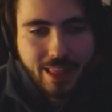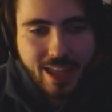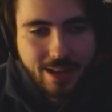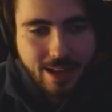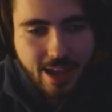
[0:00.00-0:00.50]

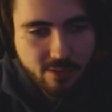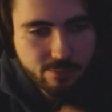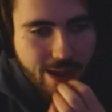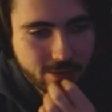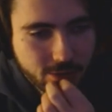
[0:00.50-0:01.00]
And I have
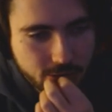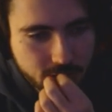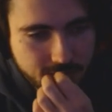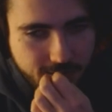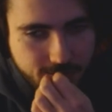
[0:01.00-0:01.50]
macros
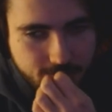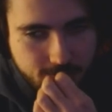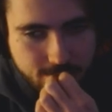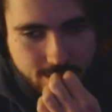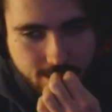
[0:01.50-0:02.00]
set
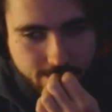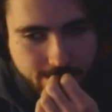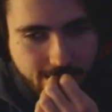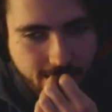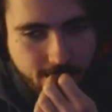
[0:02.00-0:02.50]
so
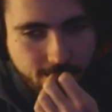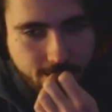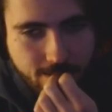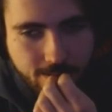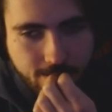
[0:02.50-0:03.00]
that
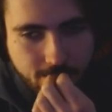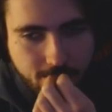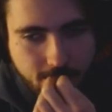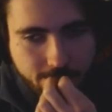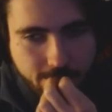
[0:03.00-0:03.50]

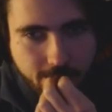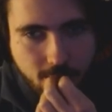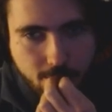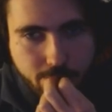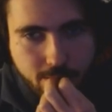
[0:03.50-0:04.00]
if I
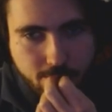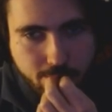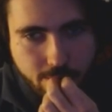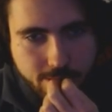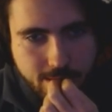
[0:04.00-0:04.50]
open
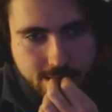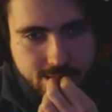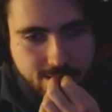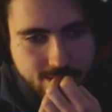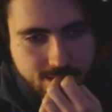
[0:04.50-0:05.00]
both of these
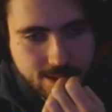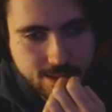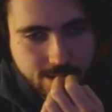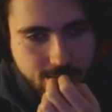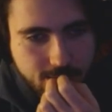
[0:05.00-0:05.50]

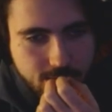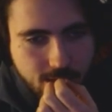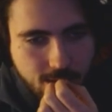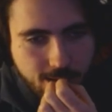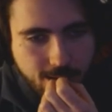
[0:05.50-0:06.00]
instances,
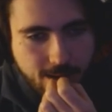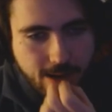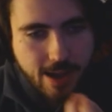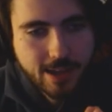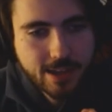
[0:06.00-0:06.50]

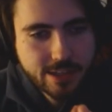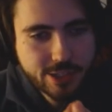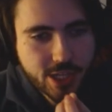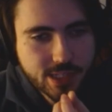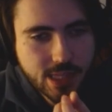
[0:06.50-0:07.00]
I can
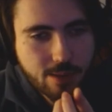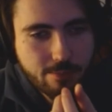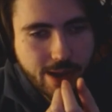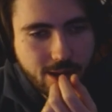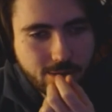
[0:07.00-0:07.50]
adjust the
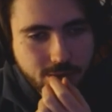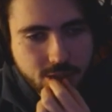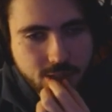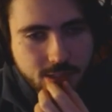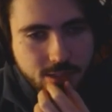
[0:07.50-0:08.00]

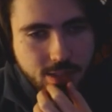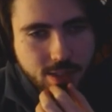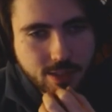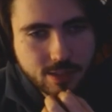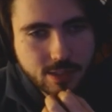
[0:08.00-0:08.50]
amount
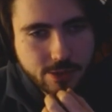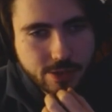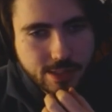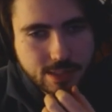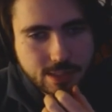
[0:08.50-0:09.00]
so
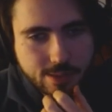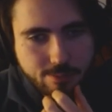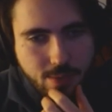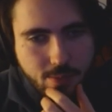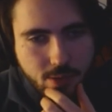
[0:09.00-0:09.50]
it's
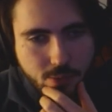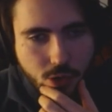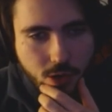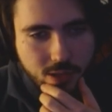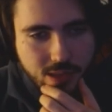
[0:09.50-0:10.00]
maybe
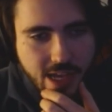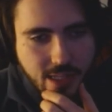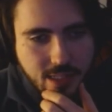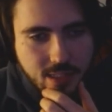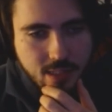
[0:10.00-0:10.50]
more or
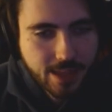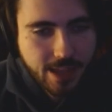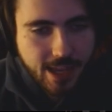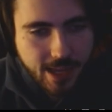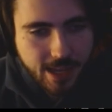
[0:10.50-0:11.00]
less.
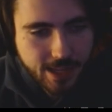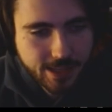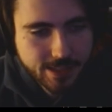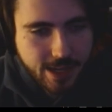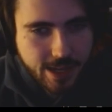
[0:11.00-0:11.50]

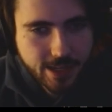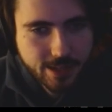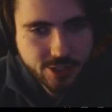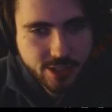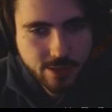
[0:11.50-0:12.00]
And I can
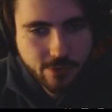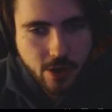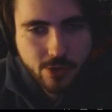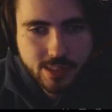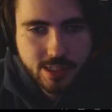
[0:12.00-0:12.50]
adjust the
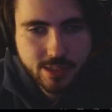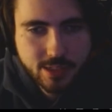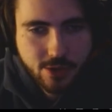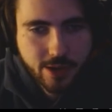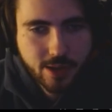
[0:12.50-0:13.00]
frequencies
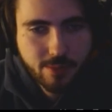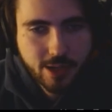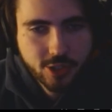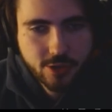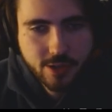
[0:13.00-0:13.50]
so I can make
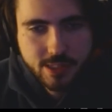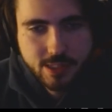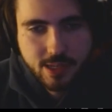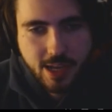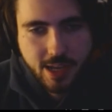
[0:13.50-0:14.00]
sure
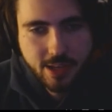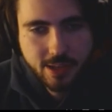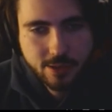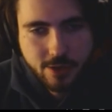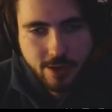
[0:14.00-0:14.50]
it's hitting
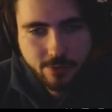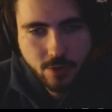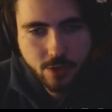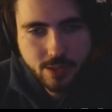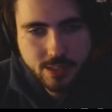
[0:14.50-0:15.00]
the right
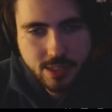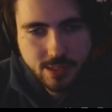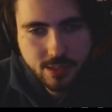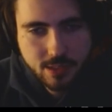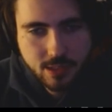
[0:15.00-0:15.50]

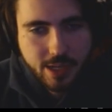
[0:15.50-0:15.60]
frequencies.